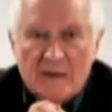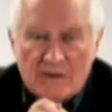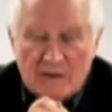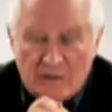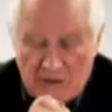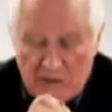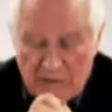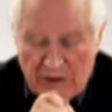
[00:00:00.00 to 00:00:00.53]

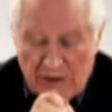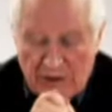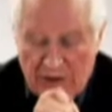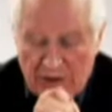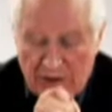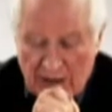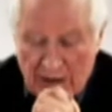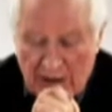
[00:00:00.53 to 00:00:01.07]
trauma
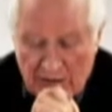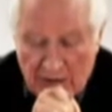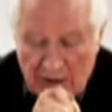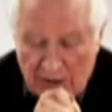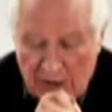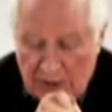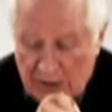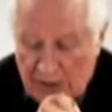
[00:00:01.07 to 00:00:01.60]
that they have to
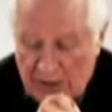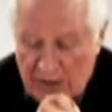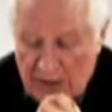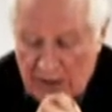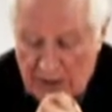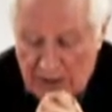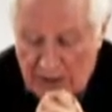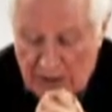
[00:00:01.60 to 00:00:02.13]
deal with on a
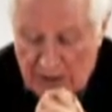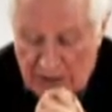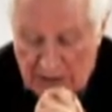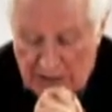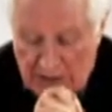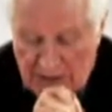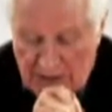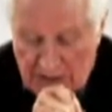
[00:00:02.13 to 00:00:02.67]
day-to-day
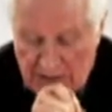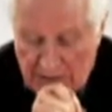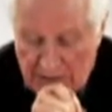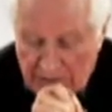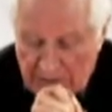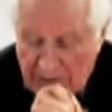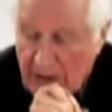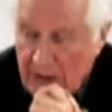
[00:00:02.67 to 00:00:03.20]
basis.
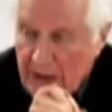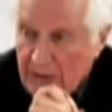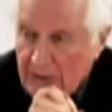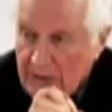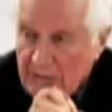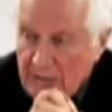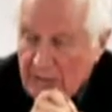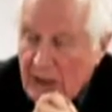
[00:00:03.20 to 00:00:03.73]

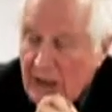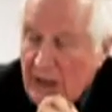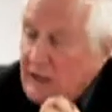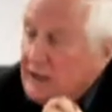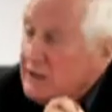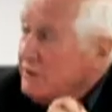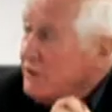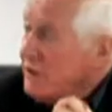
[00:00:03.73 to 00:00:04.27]

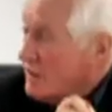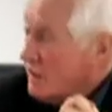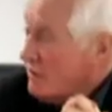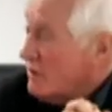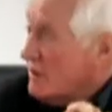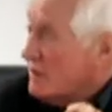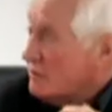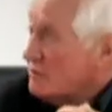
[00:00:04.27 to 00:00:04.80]
And if you get that
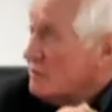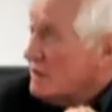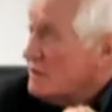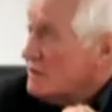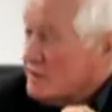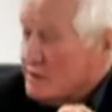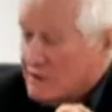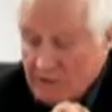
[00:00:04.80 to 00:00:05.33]
right,
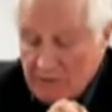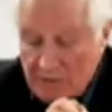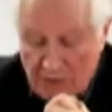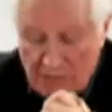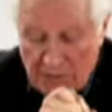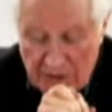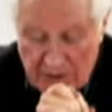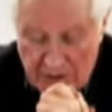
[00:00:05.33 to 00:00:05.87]
audiences do
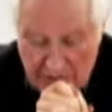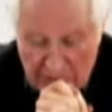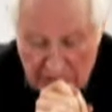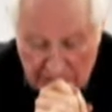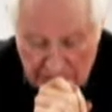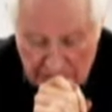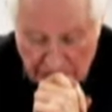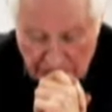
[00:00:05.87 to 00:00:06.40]
respond to
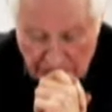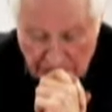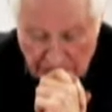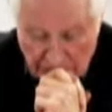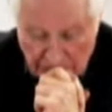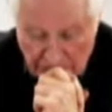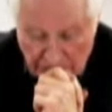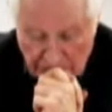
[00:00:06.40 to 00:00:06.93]

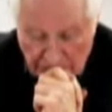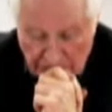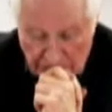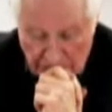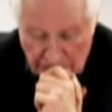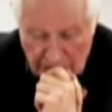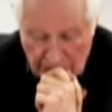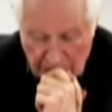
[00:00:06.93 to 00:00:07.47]

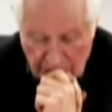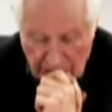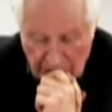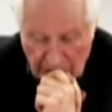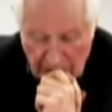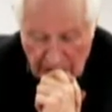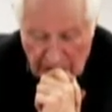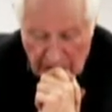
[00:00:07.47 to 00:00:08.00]

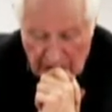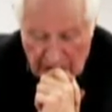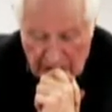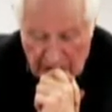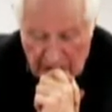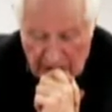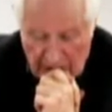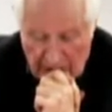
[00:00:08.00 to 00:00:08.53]
it.
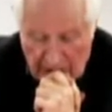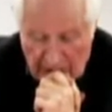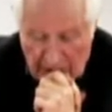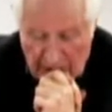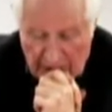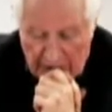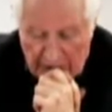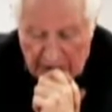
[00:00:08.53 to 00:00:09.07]

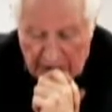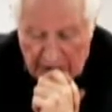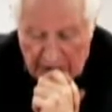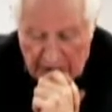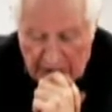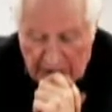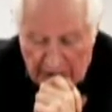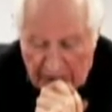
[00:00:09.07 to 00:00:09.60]
And
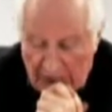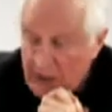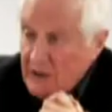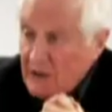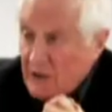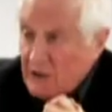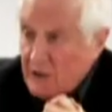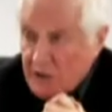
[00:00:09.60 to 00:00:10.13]
in
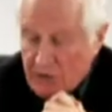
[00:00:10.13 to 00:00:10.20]
addition to